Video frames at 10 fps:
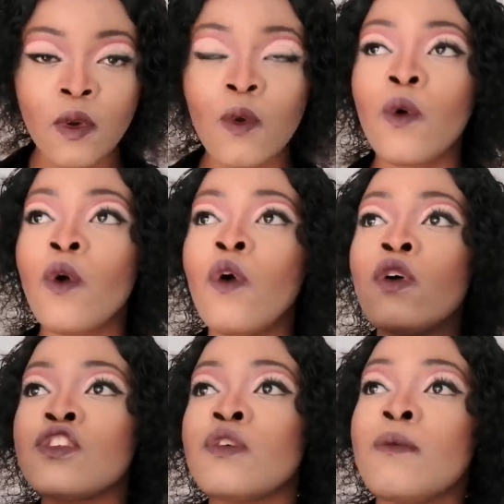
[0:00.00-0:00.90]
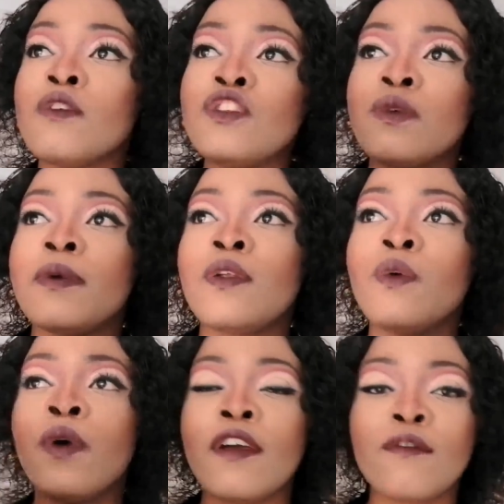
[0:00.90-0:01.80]
Or also, most women
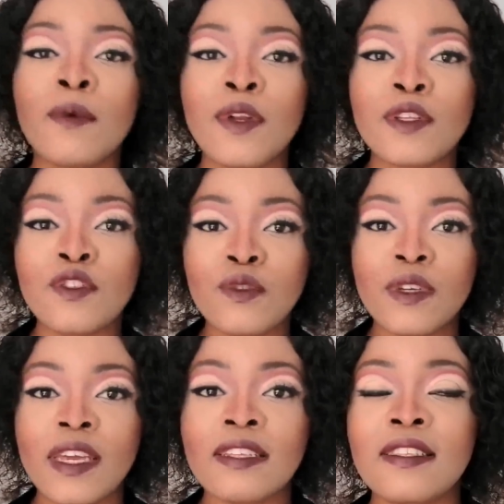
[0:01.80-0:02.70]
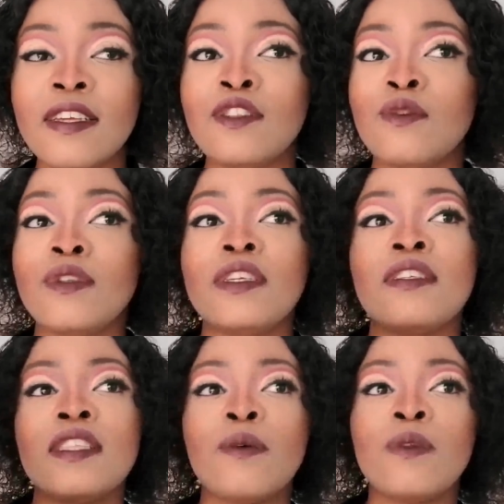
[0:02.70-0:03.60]
who have more than two kids, they do
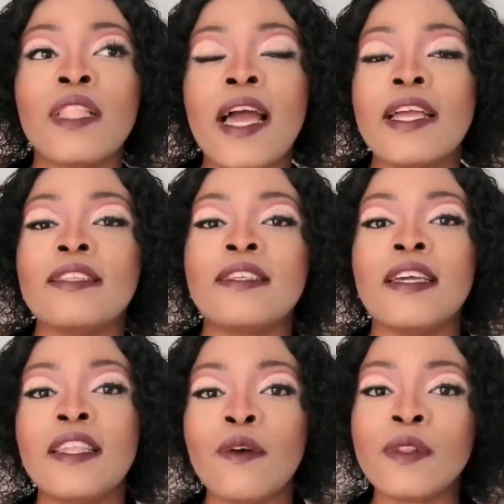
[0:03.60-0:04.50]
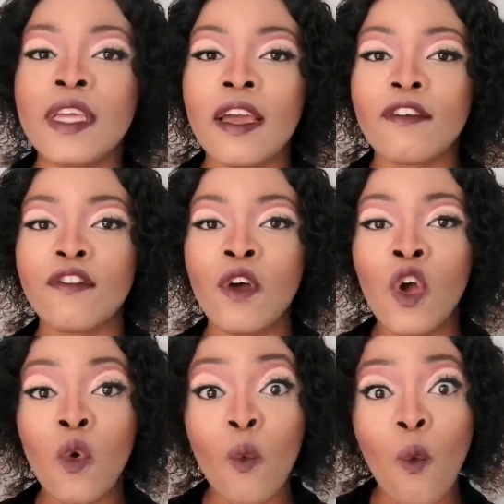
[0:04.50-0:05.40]
this. They will lie and say they only have
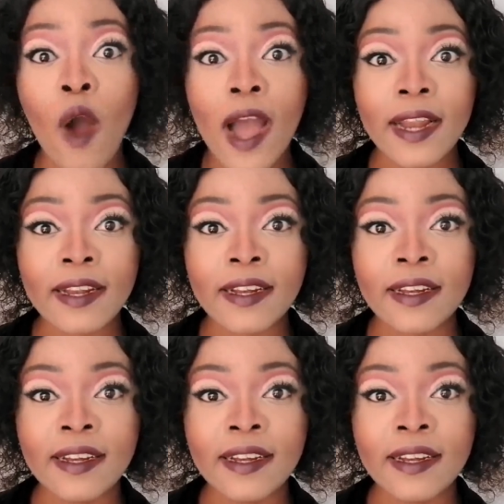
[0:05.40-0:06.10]
one.